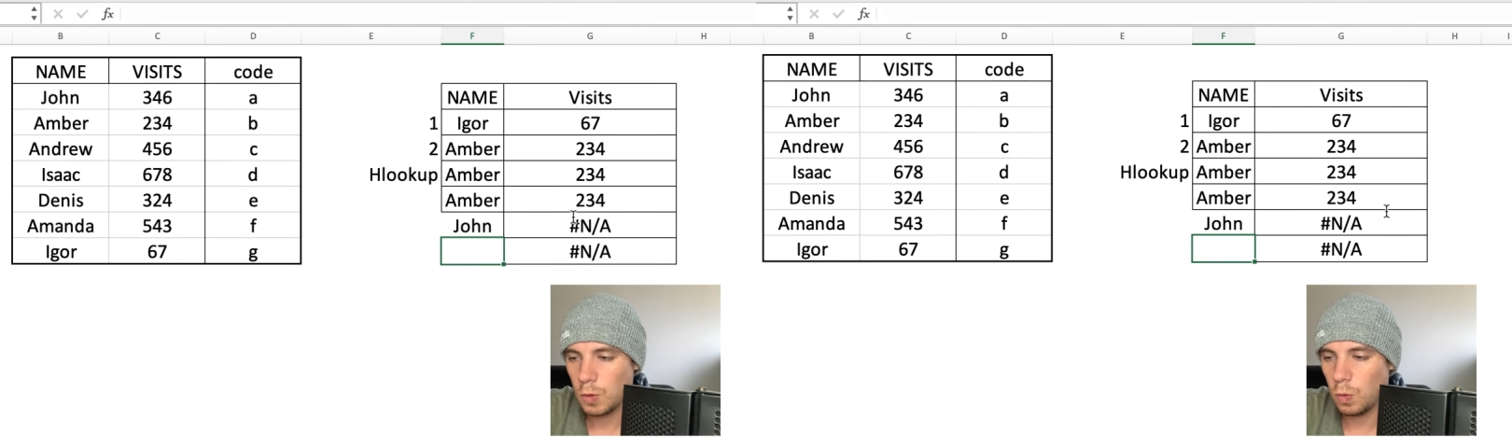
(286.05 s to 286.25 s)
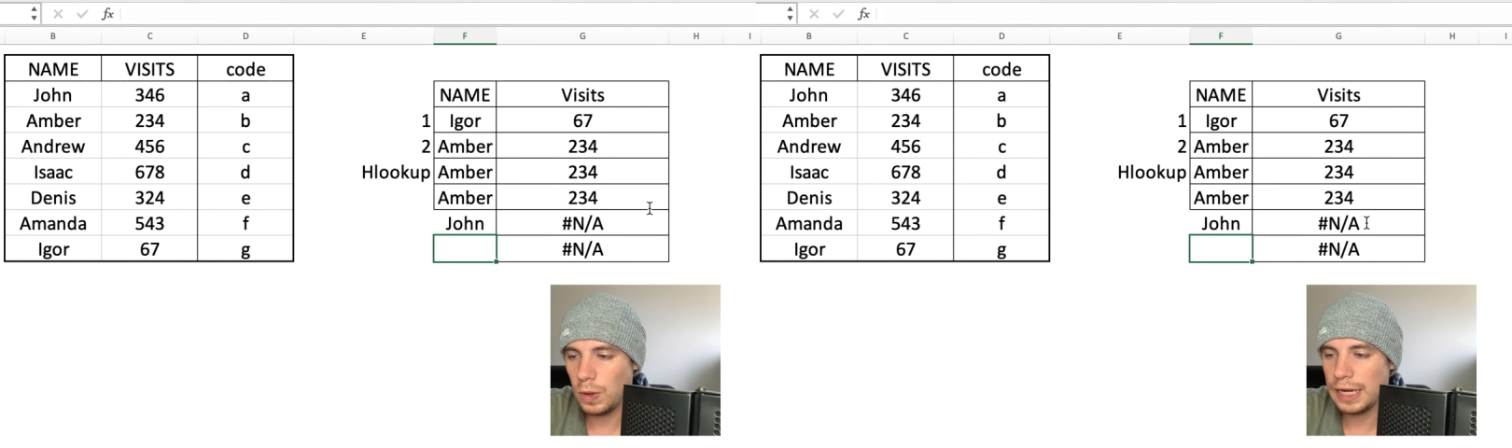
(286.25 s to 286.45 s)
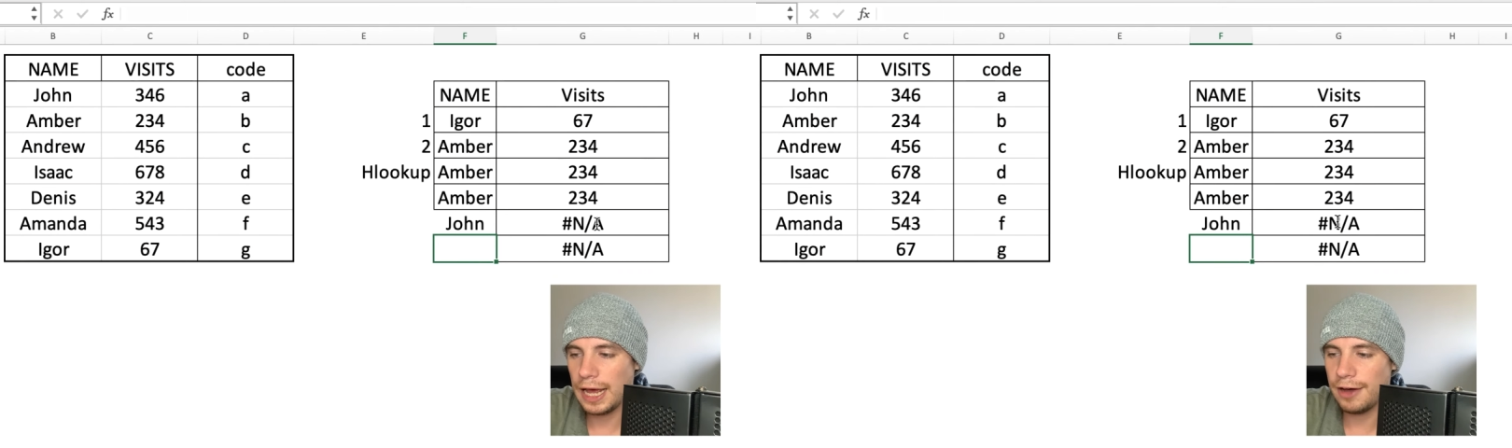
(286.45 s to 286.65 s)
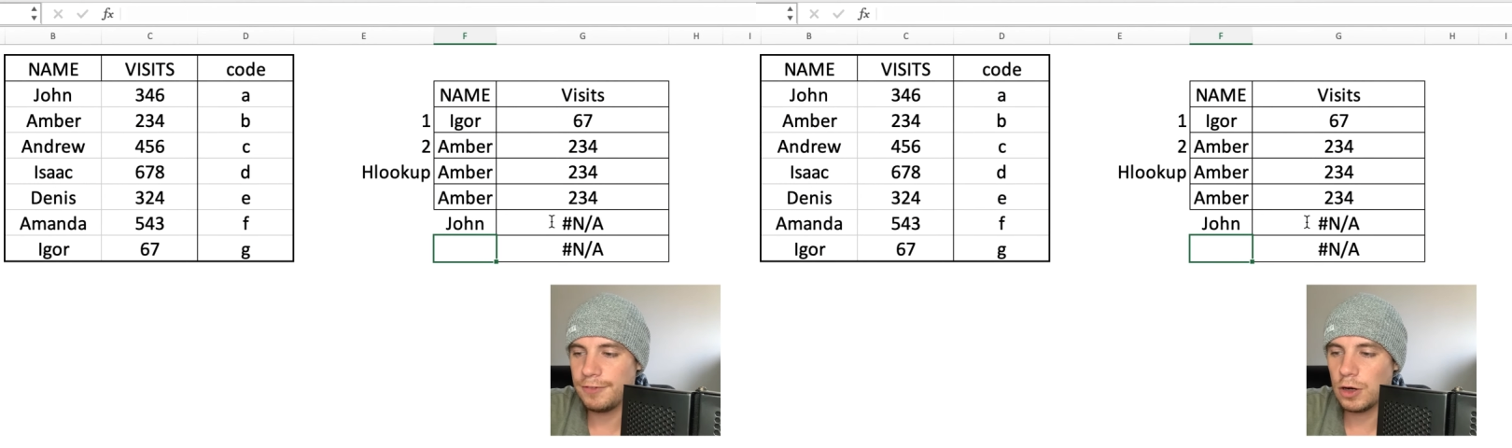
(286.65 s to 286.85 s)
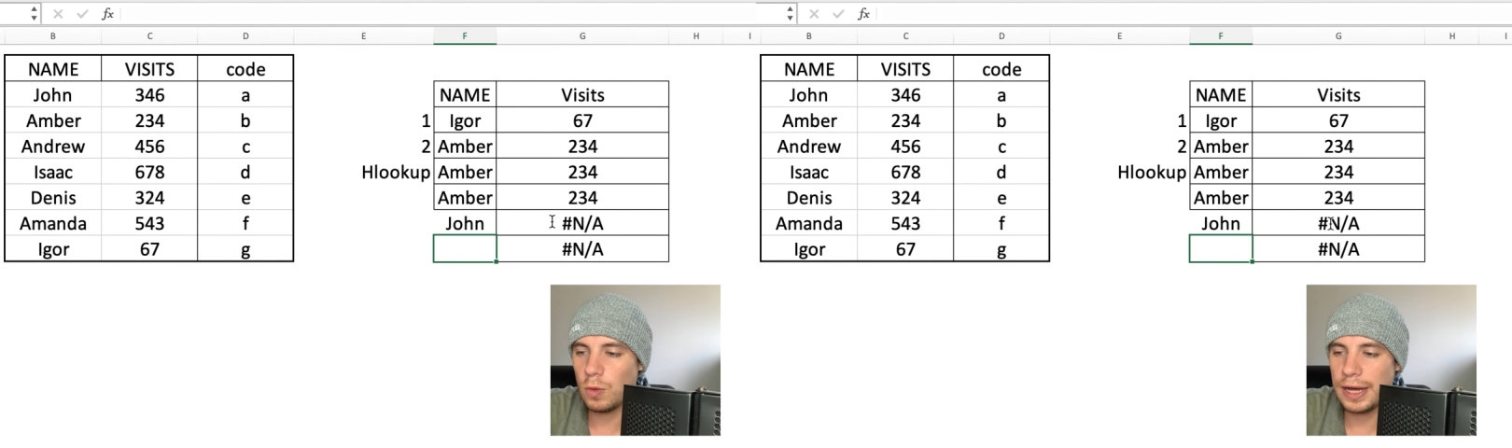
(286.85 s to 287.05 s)
we have
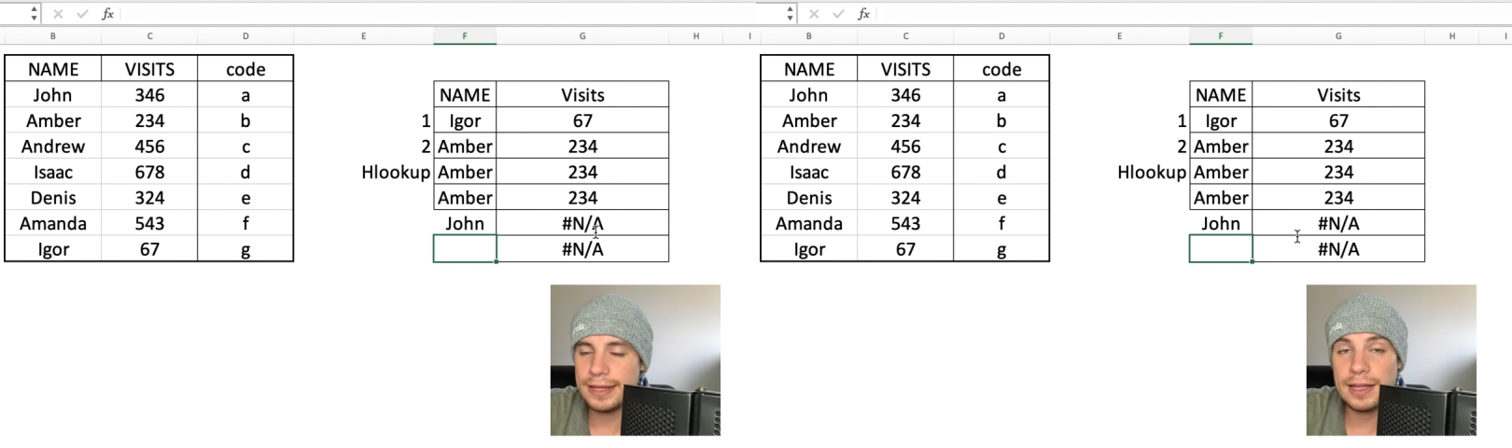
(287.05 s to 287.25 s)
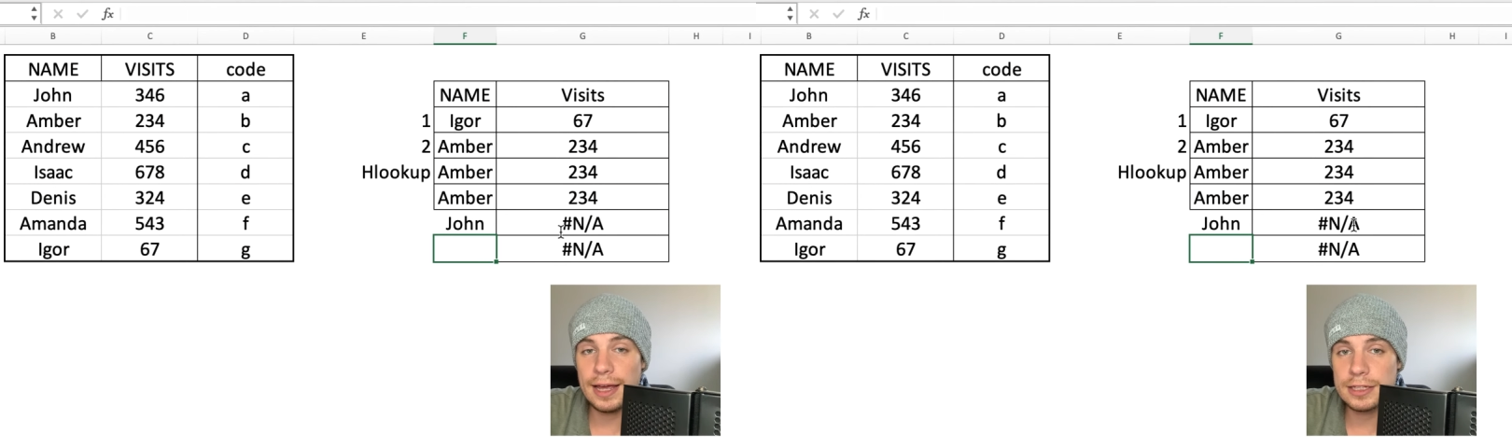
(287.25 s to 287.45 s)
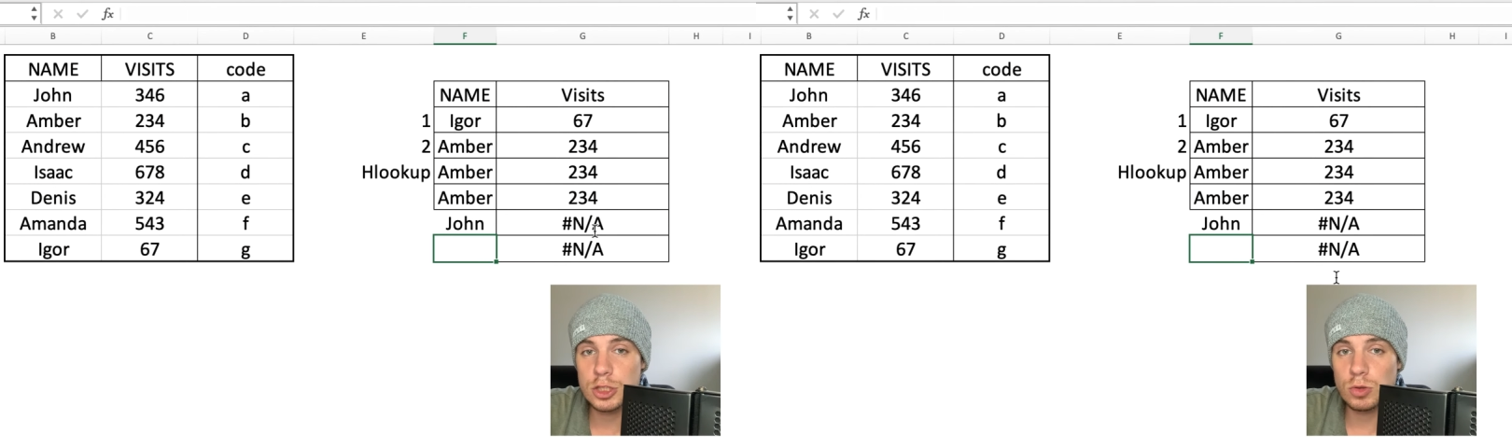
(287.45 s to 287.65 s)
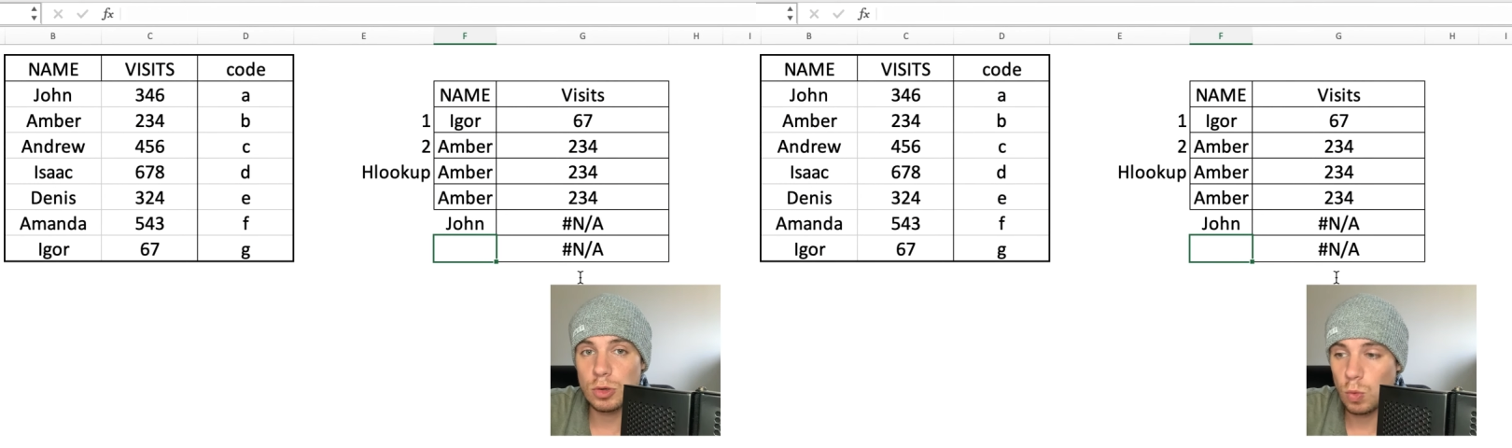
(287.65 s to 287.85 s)
no any answer.